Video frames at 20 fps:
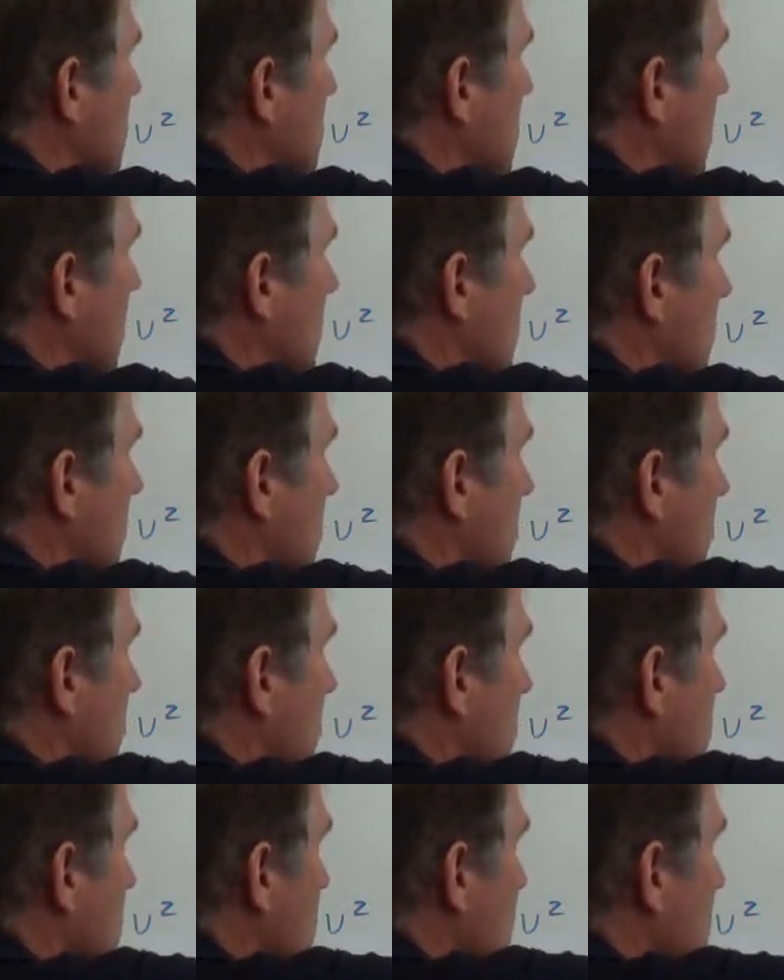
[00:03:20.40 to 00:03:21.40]
change in the
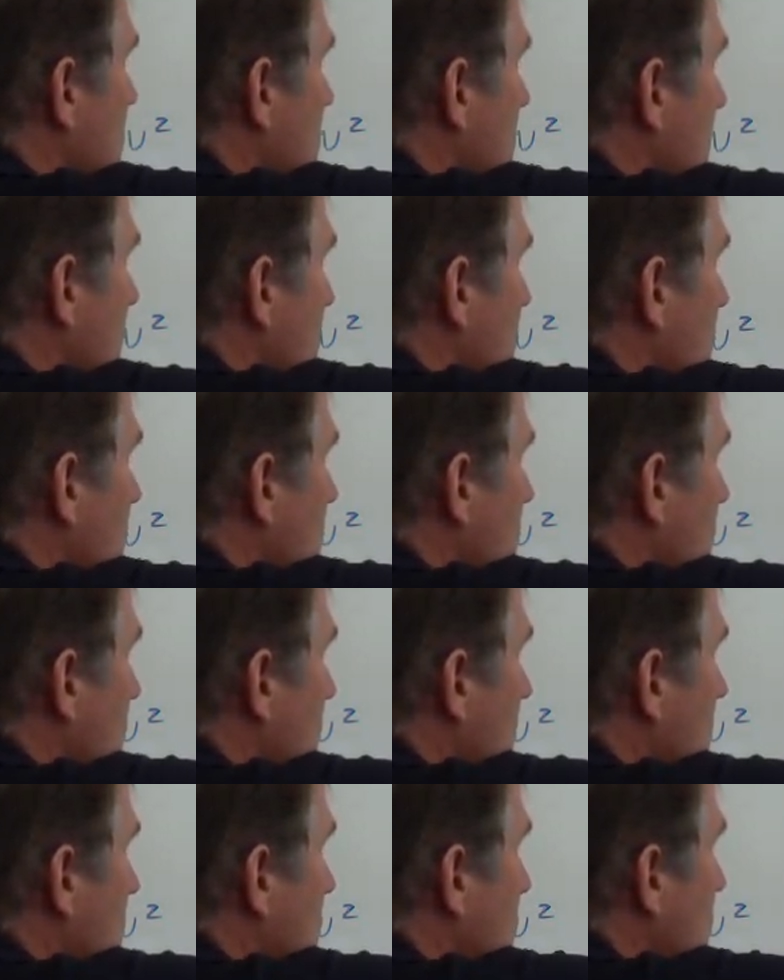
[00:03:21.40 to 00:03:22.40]
energy. We said it was
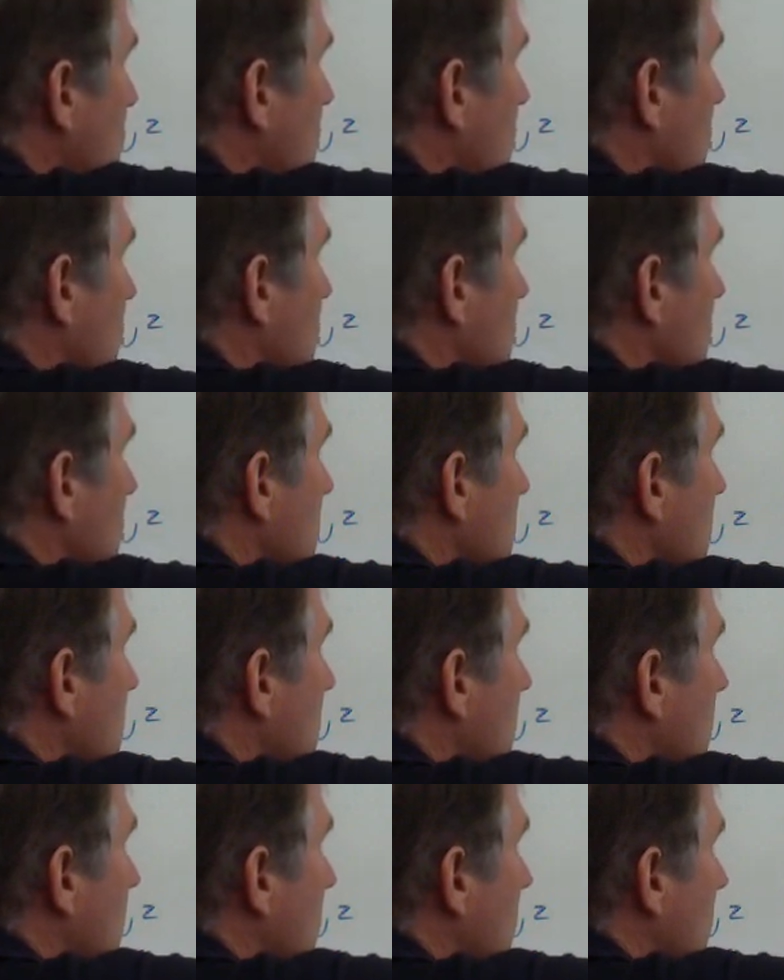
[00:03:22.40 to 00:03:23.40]
30 joules.
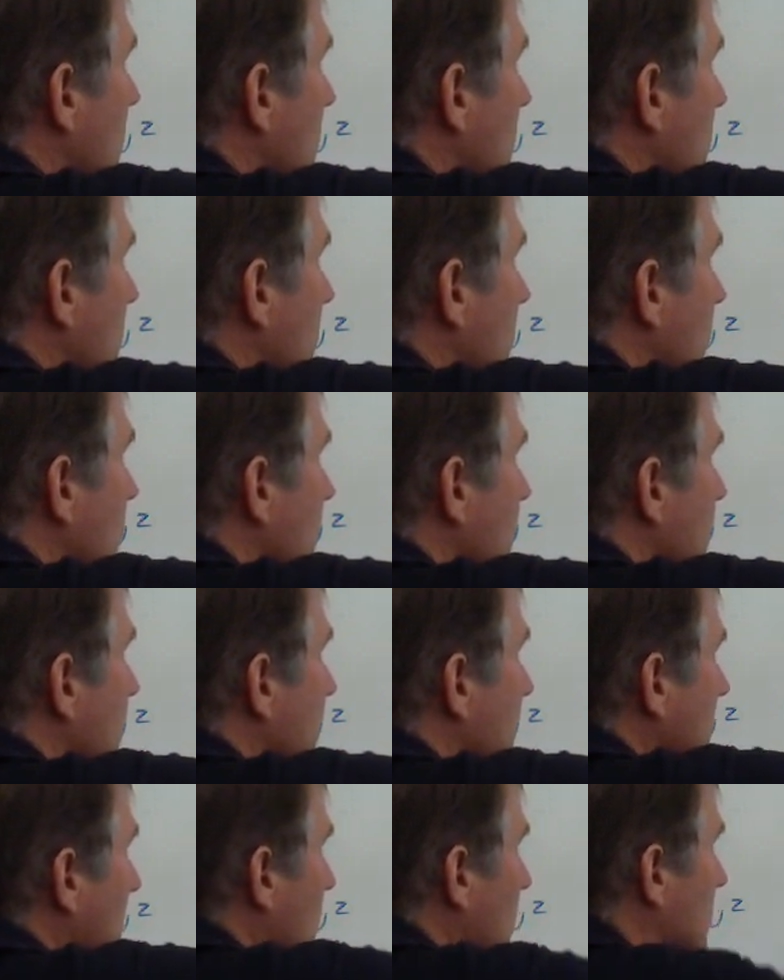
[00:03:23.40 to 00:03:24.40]

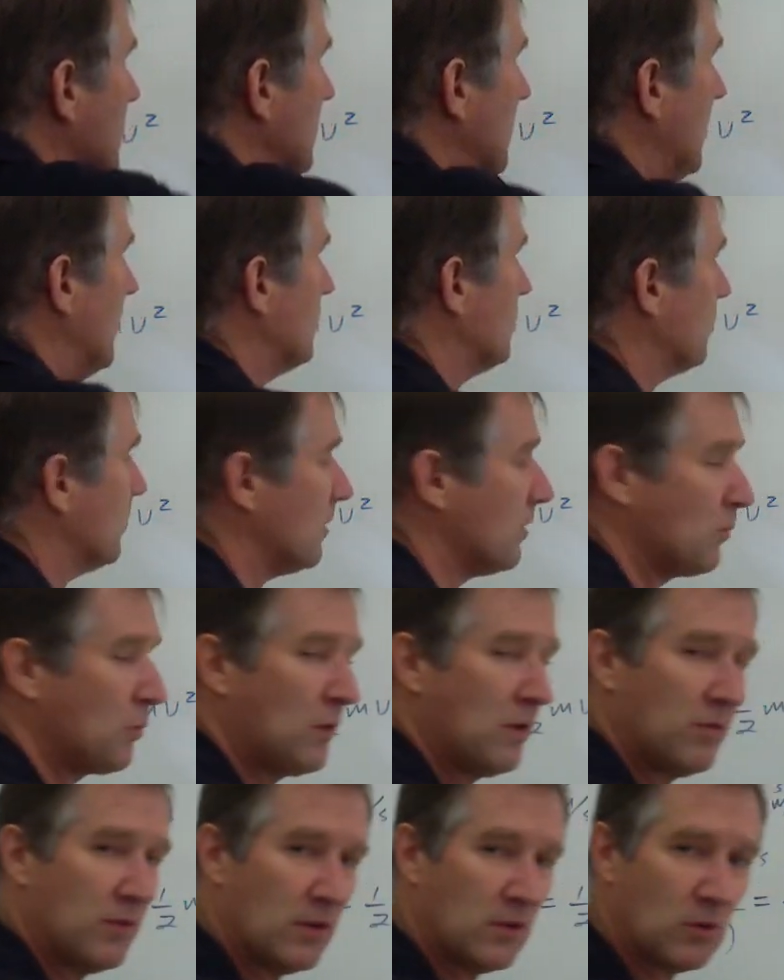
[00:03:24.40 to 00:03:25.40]
That was the answer to the
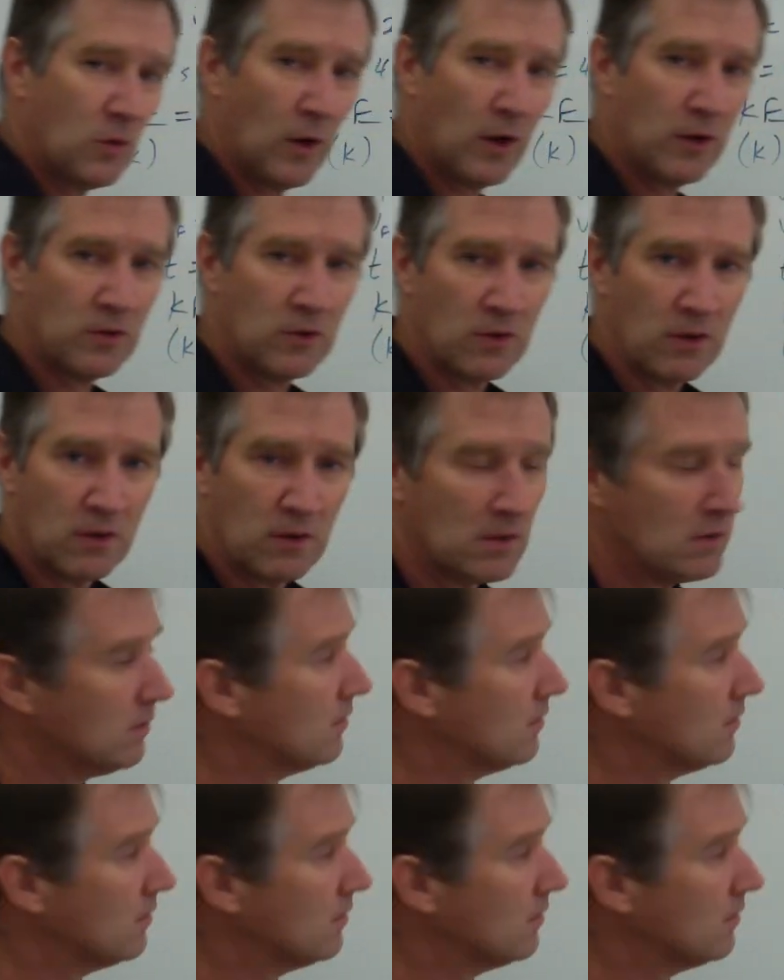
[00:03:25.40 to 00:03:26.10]
previous question.